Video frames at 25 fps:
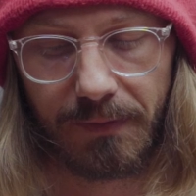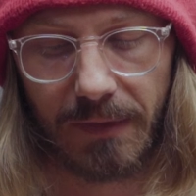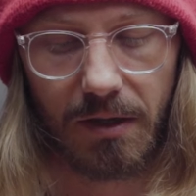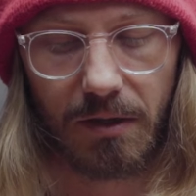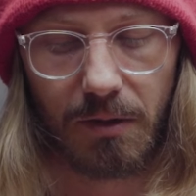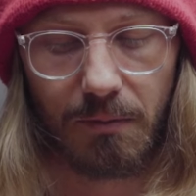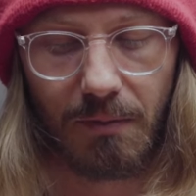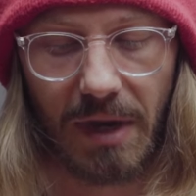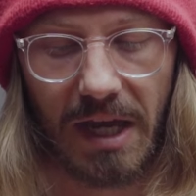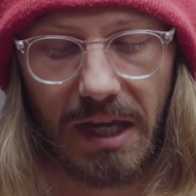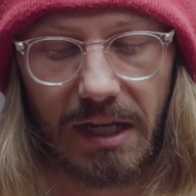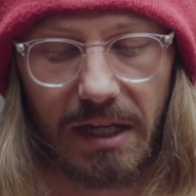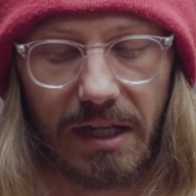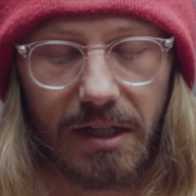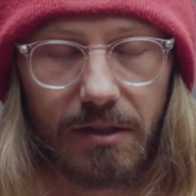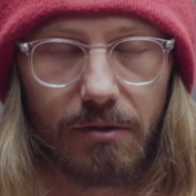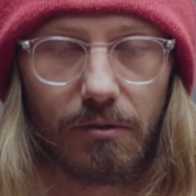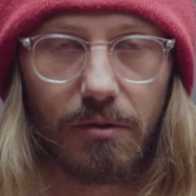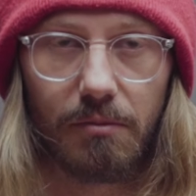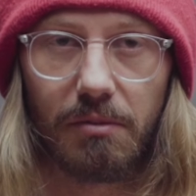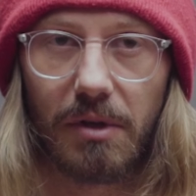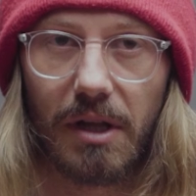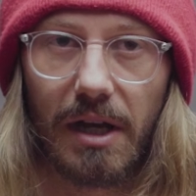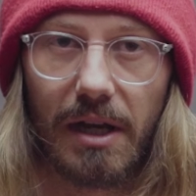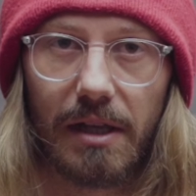You may need to
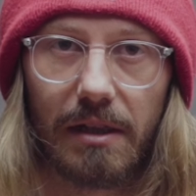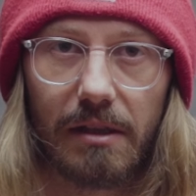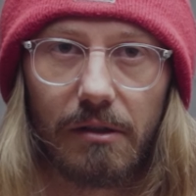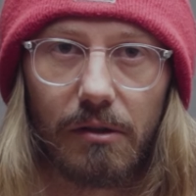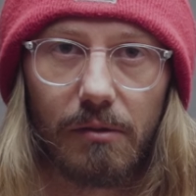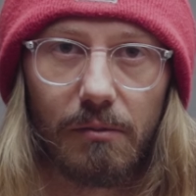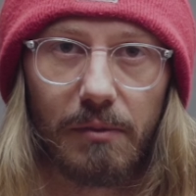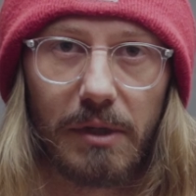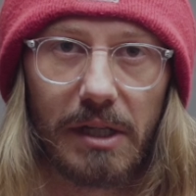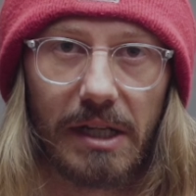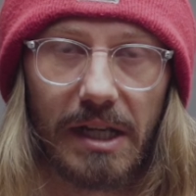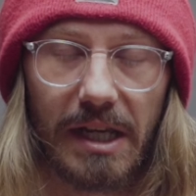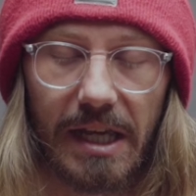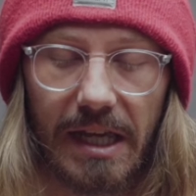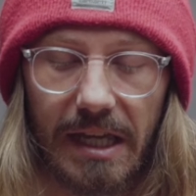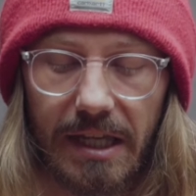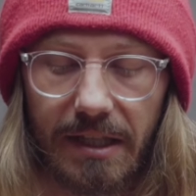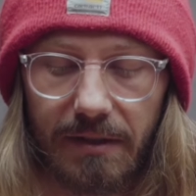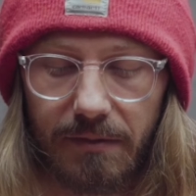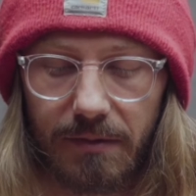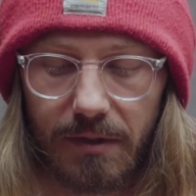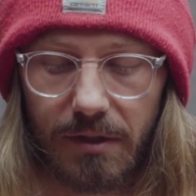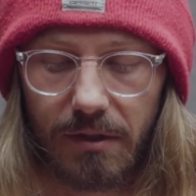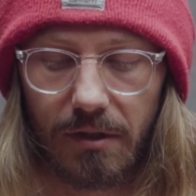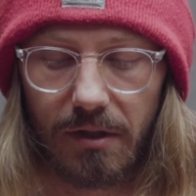apply a little bit of
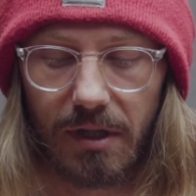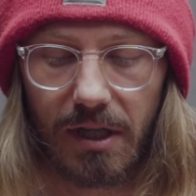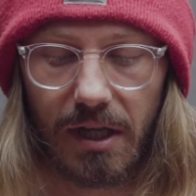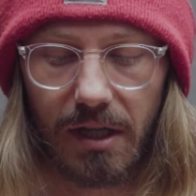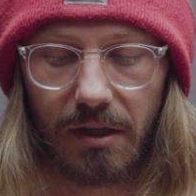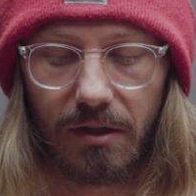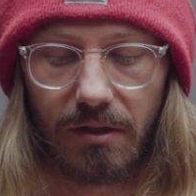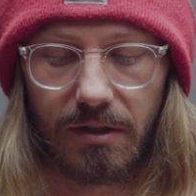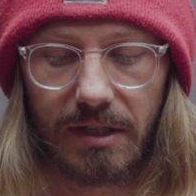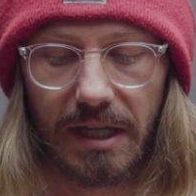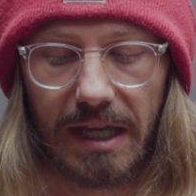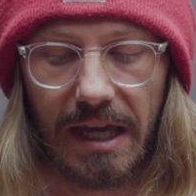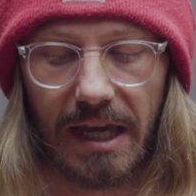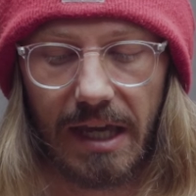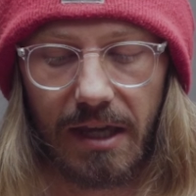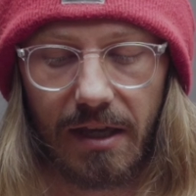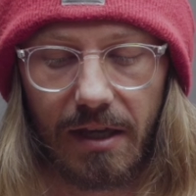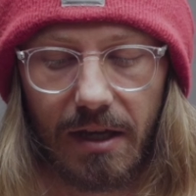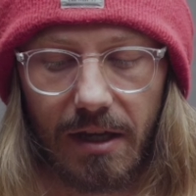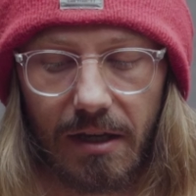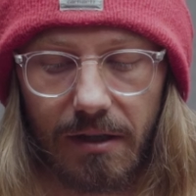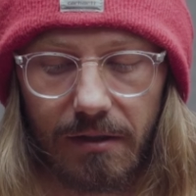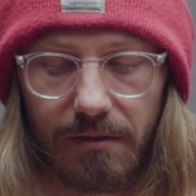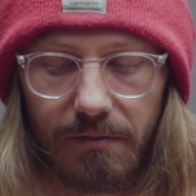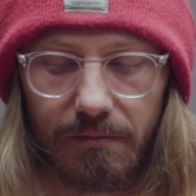heat. So you can use a heat
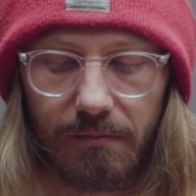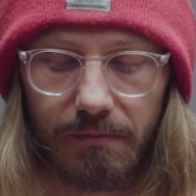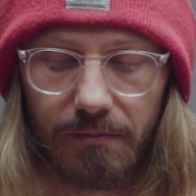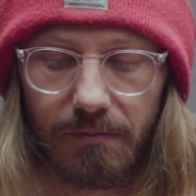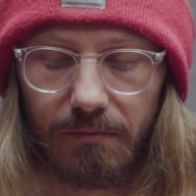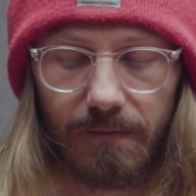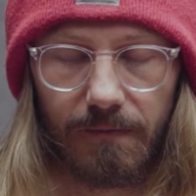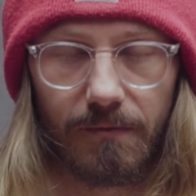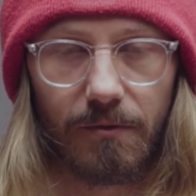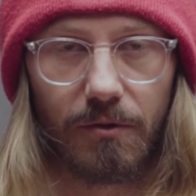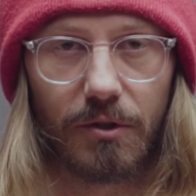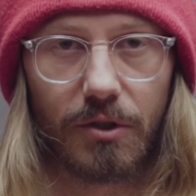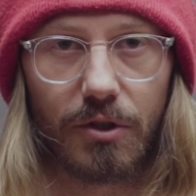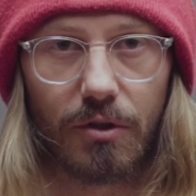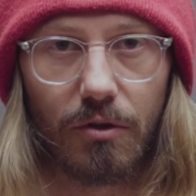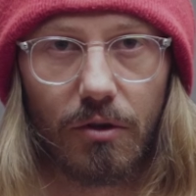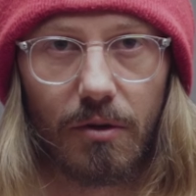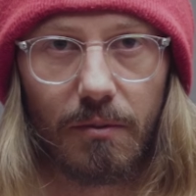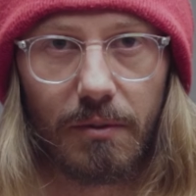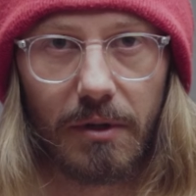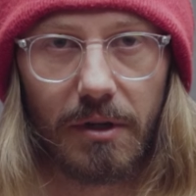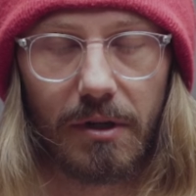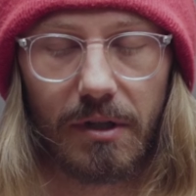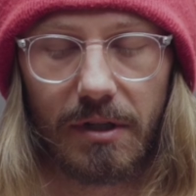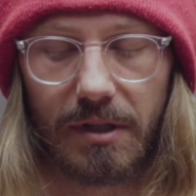gun for a
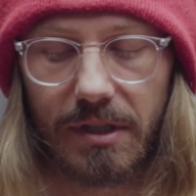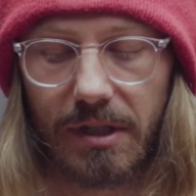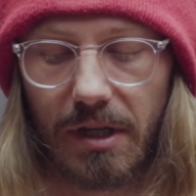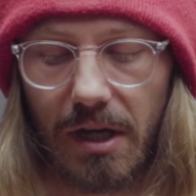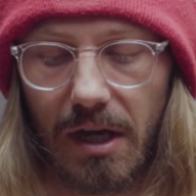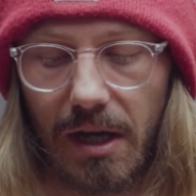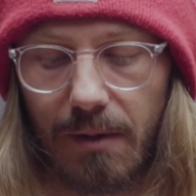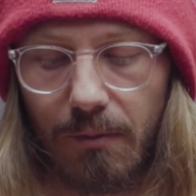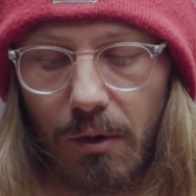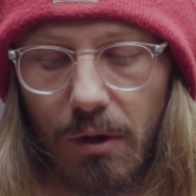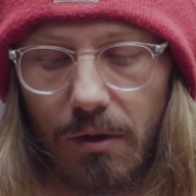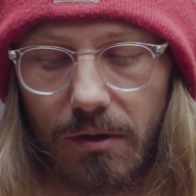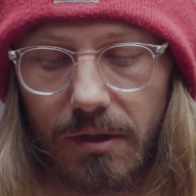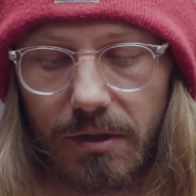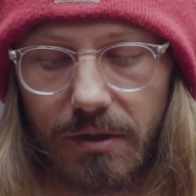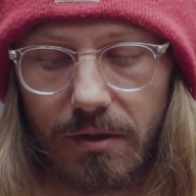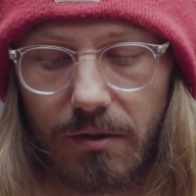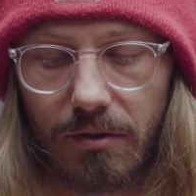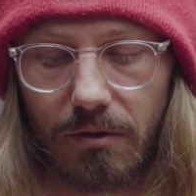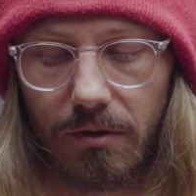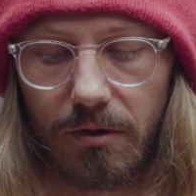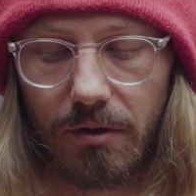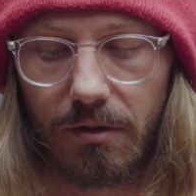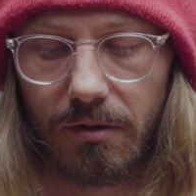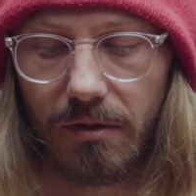short period of time on the
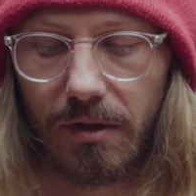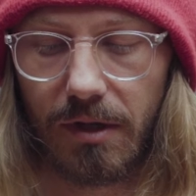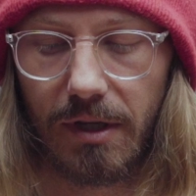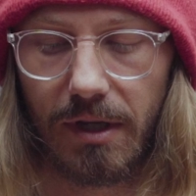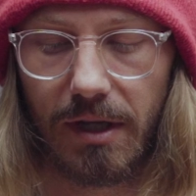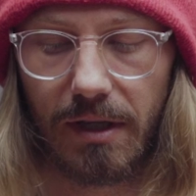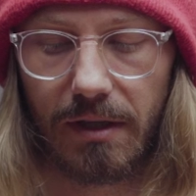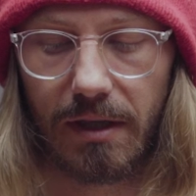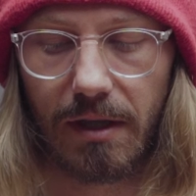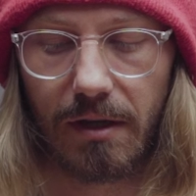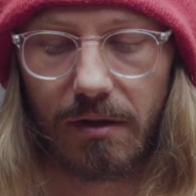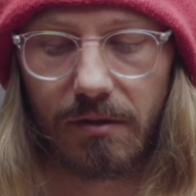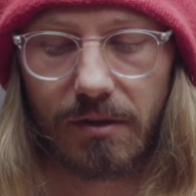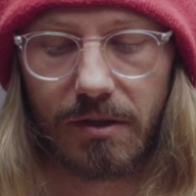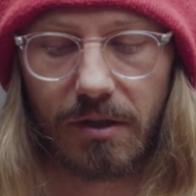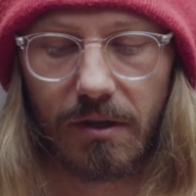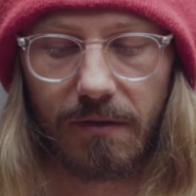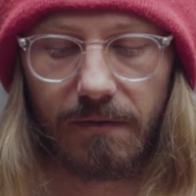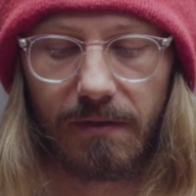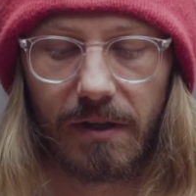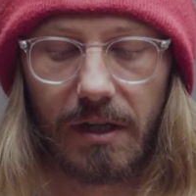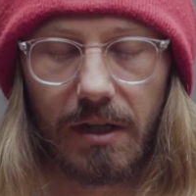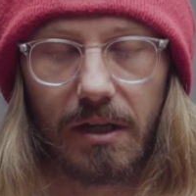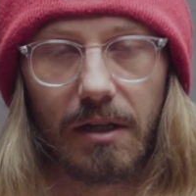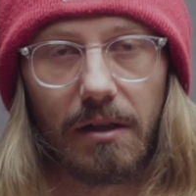screw. That'll
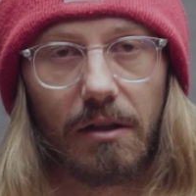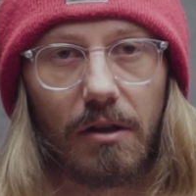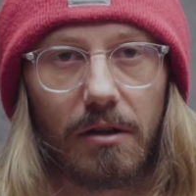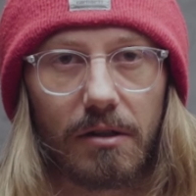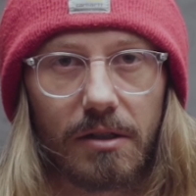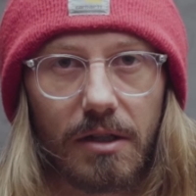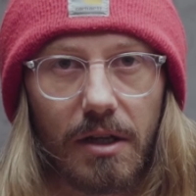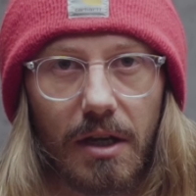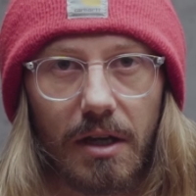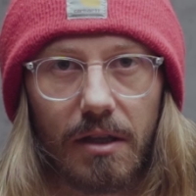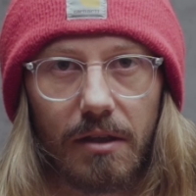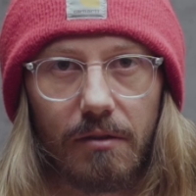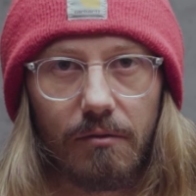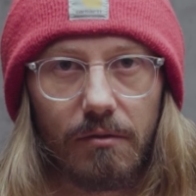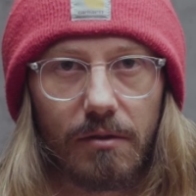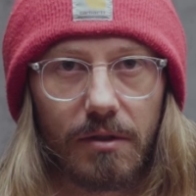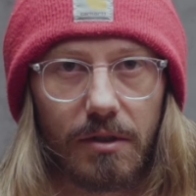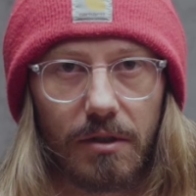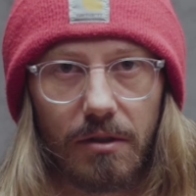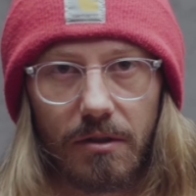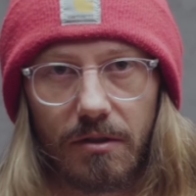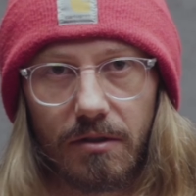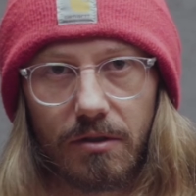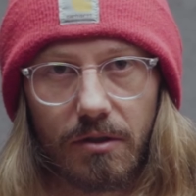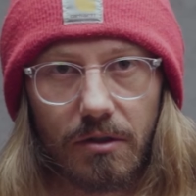soften any Loctite that was
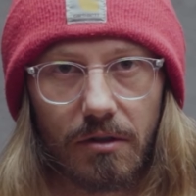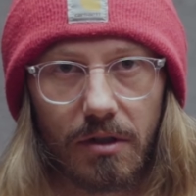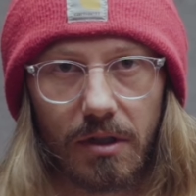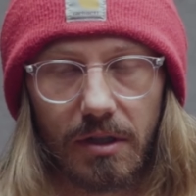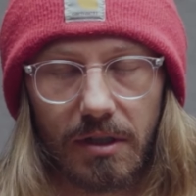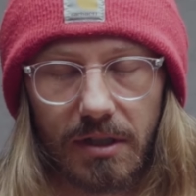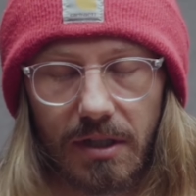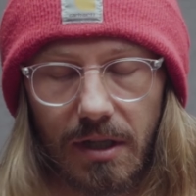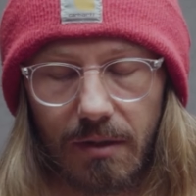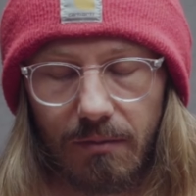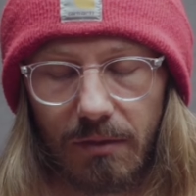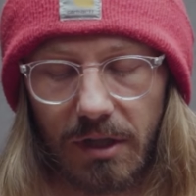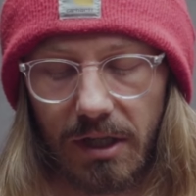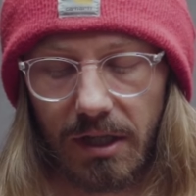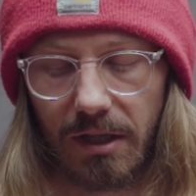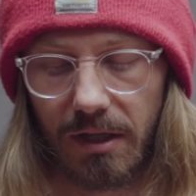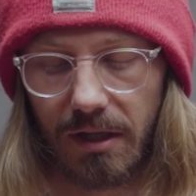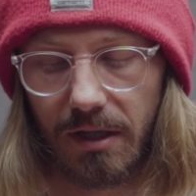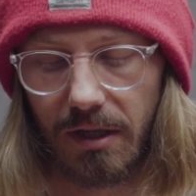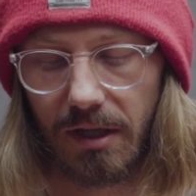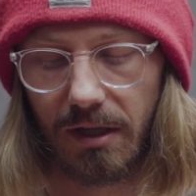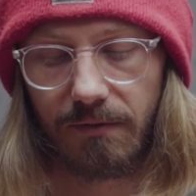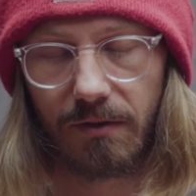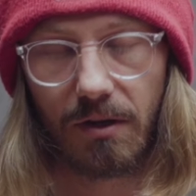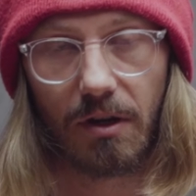used during assembly. If
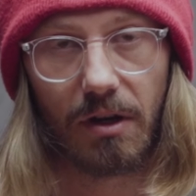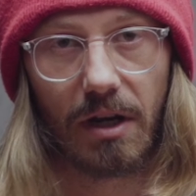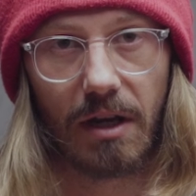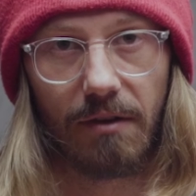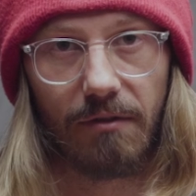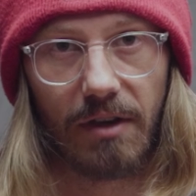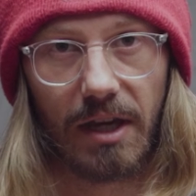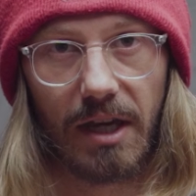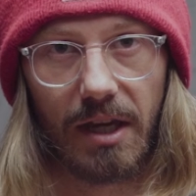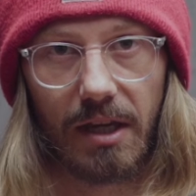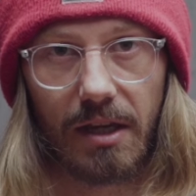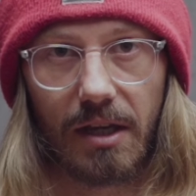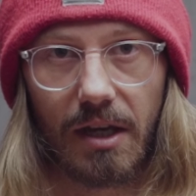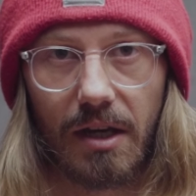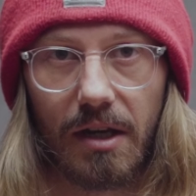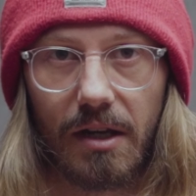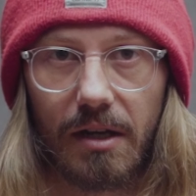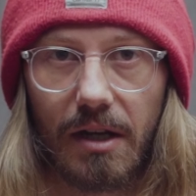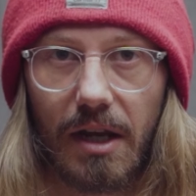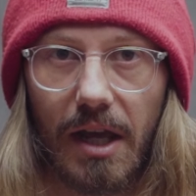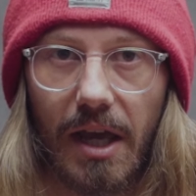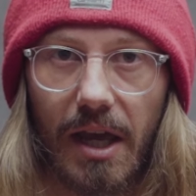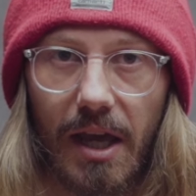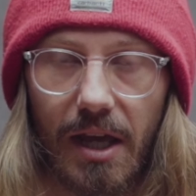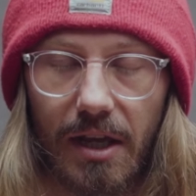you don't have a heat gun,
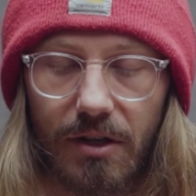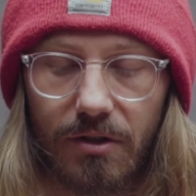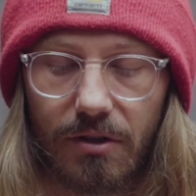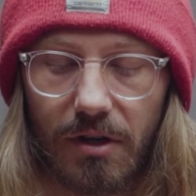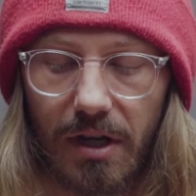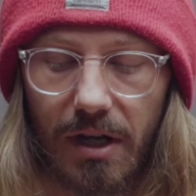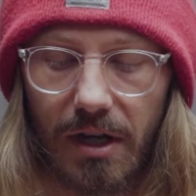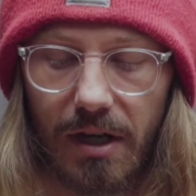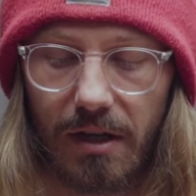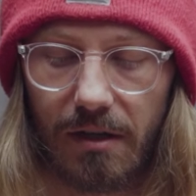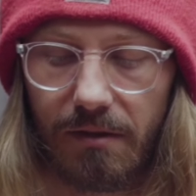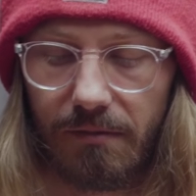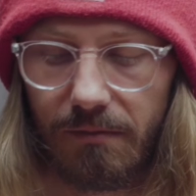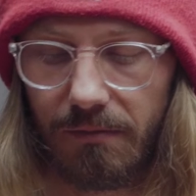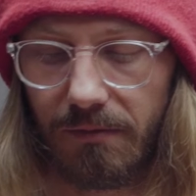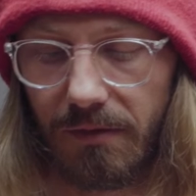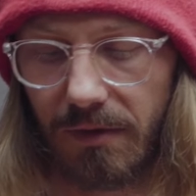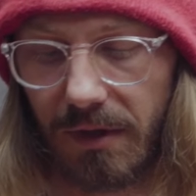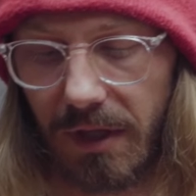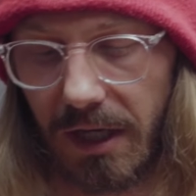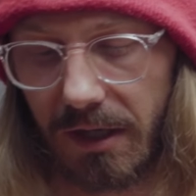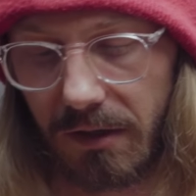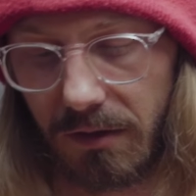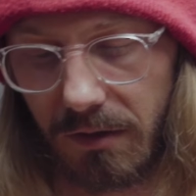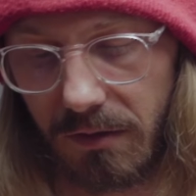a hairdryer,
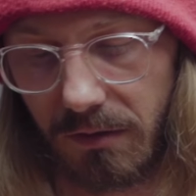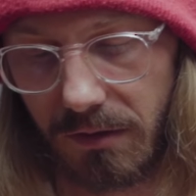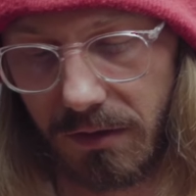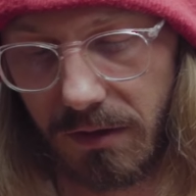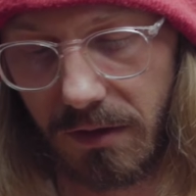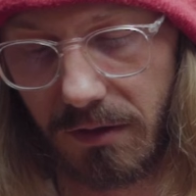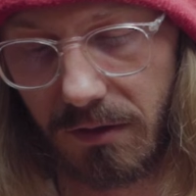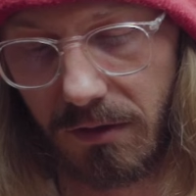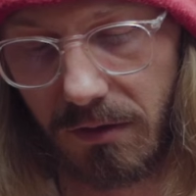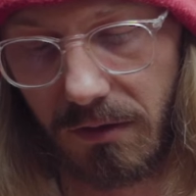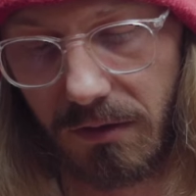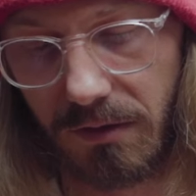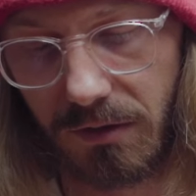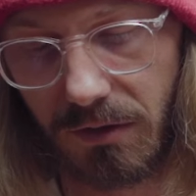that could also do the